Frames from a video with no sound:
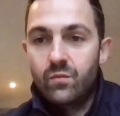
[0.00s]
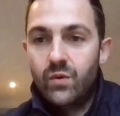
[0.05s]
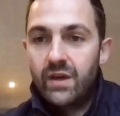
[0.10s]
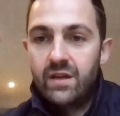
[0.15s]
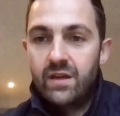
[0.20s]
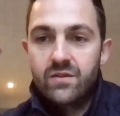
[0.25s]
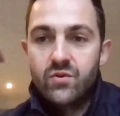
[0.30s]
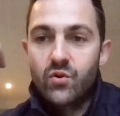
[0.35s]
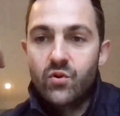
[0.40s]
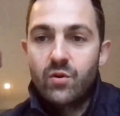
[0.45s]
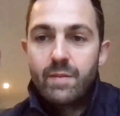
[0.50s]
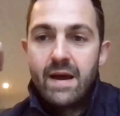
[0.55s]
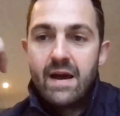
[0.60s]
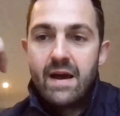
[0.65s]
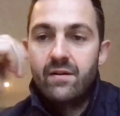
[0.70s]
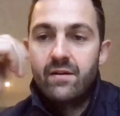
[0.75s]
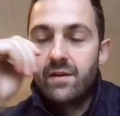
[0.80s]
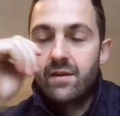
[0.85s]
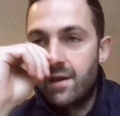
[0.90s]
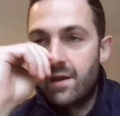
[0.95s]
we can talk
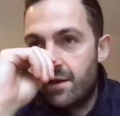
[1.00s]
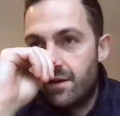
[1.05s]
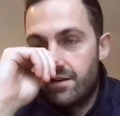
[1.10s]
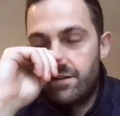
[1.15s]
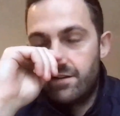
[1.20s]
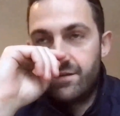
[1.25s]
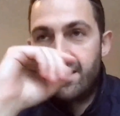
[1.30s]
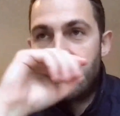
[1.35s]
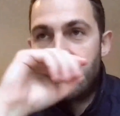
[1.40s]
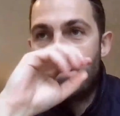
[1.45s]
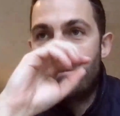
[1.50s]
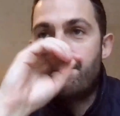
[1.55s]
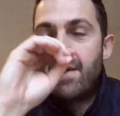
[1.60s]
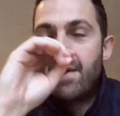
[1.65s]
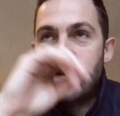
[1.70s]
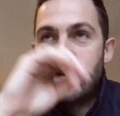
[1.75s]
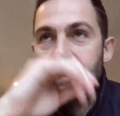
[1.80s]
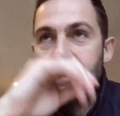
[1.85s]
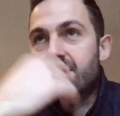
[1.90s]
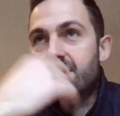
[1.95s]
about the
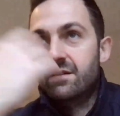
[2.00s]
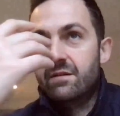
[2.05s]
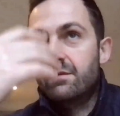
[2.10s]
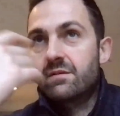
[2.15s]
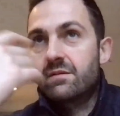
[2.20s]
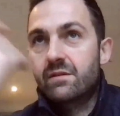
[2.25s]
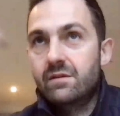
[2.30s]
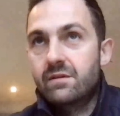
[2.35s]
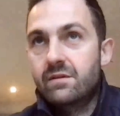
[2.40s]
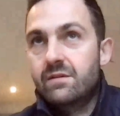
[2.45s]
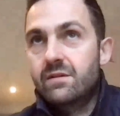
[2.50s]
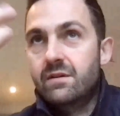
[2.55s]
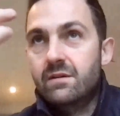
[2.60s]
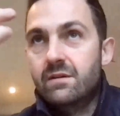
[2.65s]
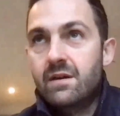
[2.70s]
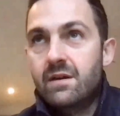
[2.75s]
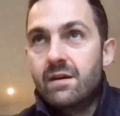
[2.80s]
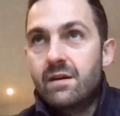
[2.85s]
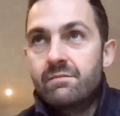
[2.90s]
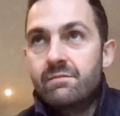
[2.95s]
impact that
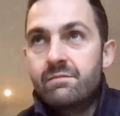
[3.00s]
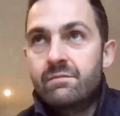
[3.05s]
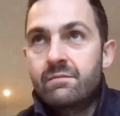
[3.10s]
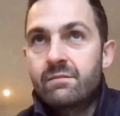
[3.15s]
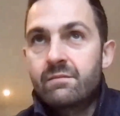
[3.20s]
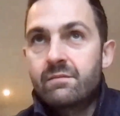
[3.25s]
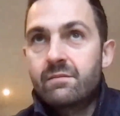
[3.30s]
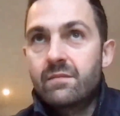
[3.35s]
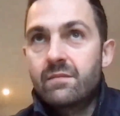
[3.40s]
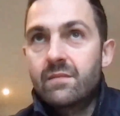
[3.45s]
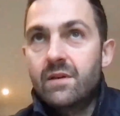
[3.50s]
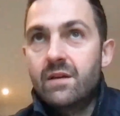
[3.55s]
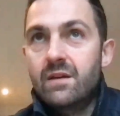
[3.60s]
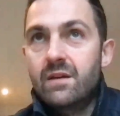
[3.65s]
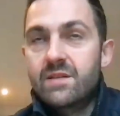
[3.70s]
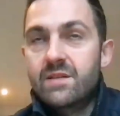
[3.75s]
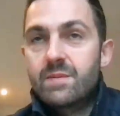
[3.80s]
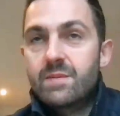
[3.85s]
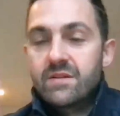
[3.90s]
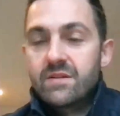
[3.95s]

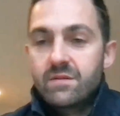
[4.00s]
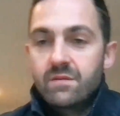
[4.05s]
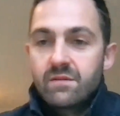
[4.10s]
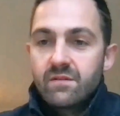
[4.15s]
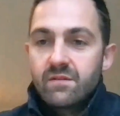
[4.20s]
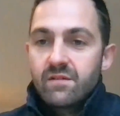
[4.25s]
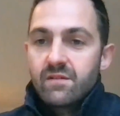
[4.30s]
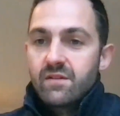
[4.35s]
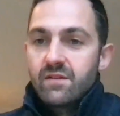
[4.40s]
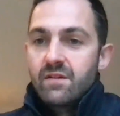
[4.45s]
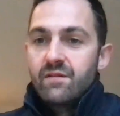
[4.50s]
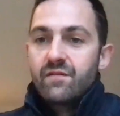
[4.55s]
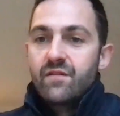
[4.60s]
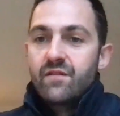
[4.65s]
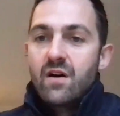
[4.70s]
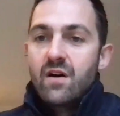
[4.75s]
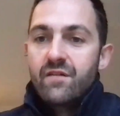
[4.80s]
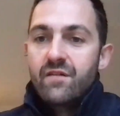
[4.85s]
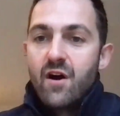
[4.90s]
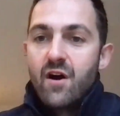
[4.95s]
I suppose
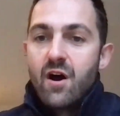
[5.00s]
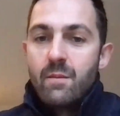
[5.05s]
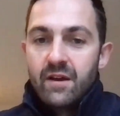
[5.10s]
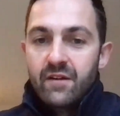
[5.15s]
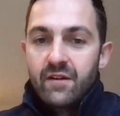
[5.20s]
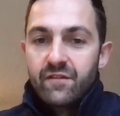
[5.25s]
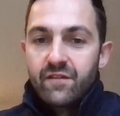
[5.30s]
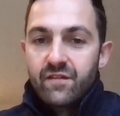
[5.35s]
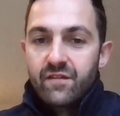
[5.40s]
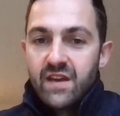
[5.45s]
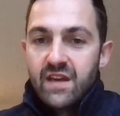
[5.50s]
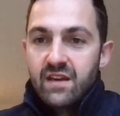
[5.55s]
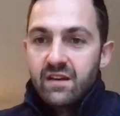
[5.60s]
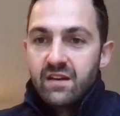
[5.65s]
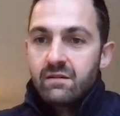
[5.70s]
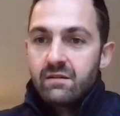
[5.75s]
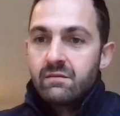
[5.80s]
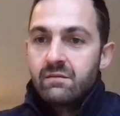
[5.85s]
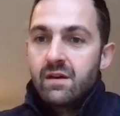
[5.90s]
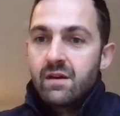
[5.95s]
that farming for
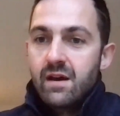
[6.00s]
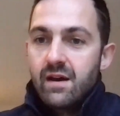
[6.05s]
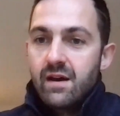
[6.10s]
vegan